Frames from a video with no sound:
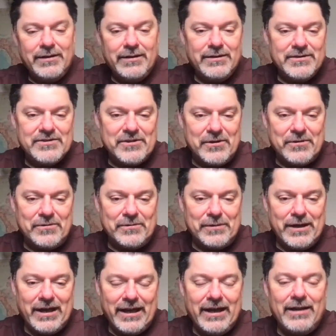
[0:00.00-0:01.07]
So
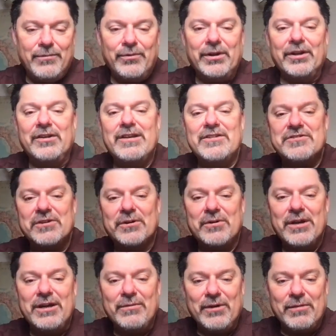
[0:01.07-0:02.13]
I will
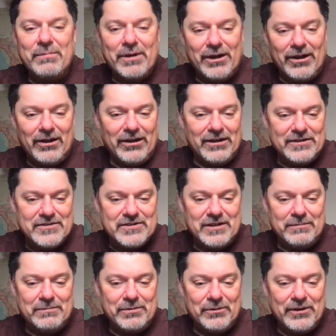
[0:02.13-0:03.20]
disagree with Paul on
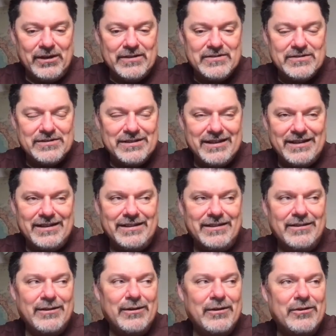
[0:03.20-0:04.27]
some points
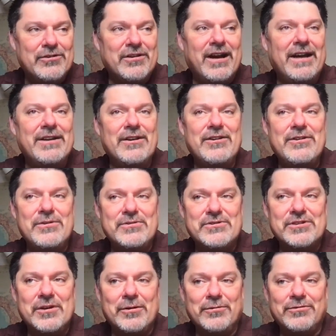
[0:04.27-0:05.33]
and try to do
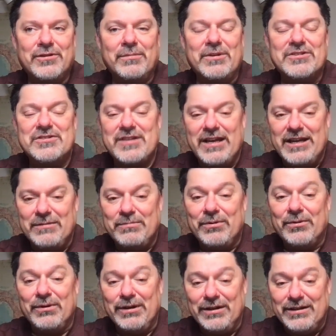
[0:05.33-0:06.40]
so from a
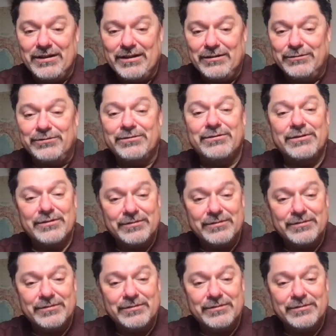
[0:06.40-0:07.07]
standpoint of